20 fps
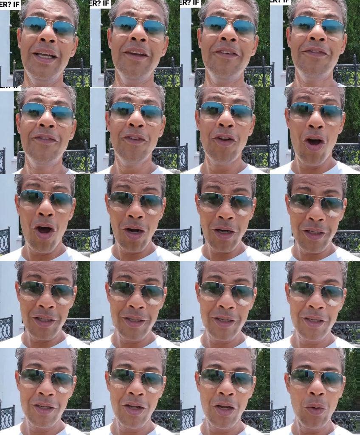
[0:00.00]
If
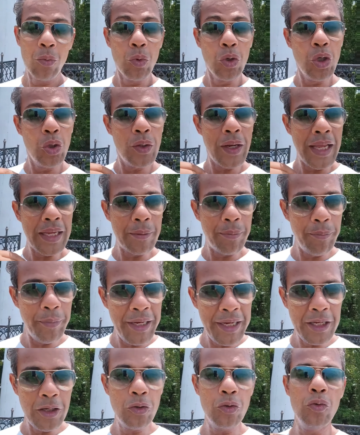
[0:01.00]
not, would you like
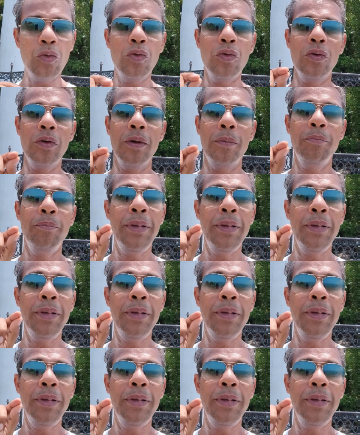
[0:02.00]
me to